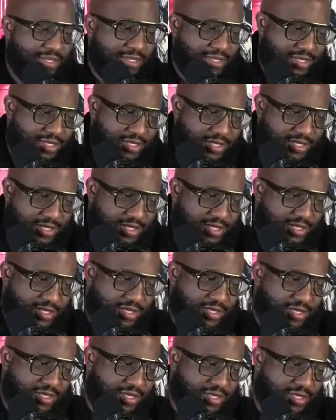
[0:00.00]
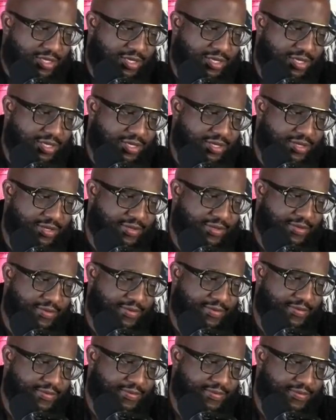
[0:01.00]

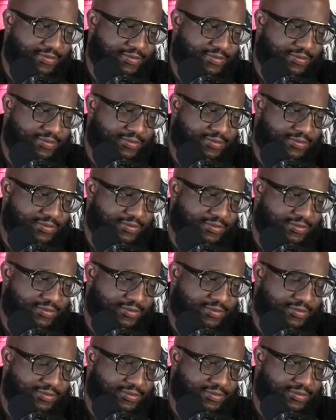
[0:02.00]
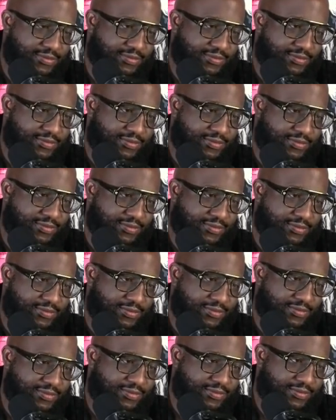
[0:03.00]

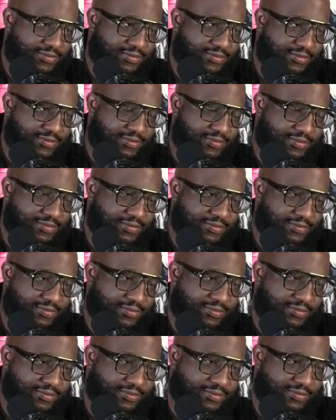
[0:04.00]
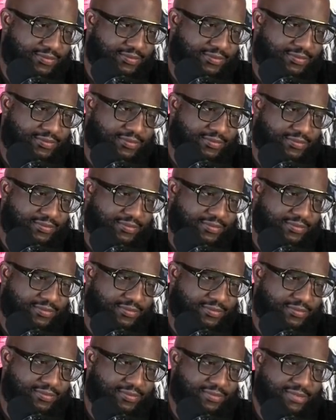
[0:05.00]

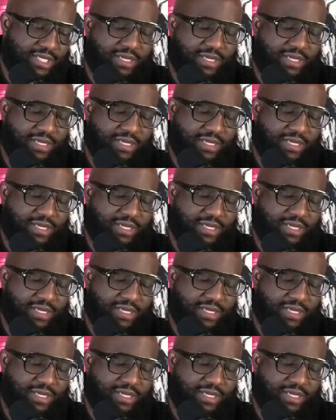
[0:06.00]
(not speaking)